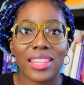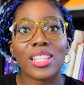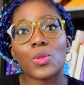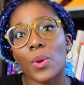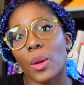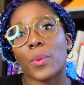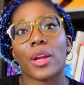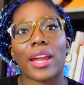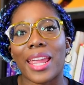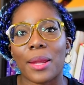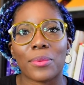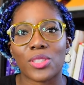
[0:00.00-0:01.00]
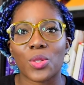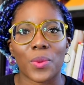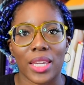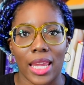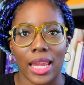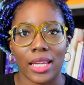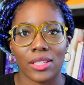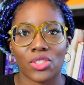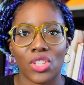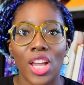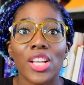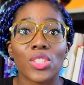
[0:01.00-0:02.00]
This way we are able to engage.
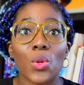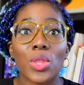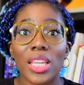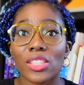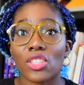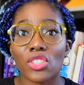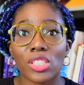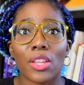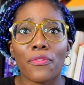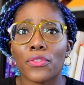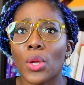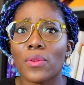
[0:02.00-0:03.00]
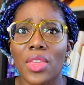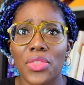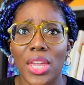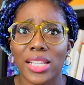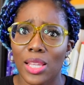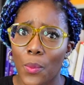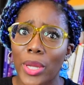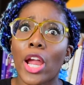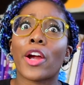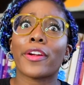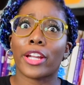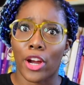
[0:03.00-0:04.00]
So these are just a few of the things that we
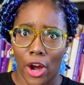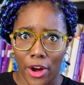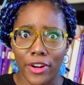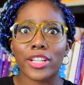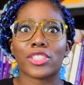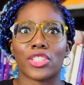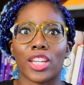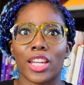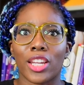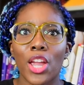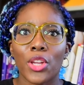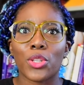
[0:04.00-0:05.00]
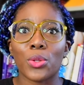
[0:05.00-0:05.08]
are encouraging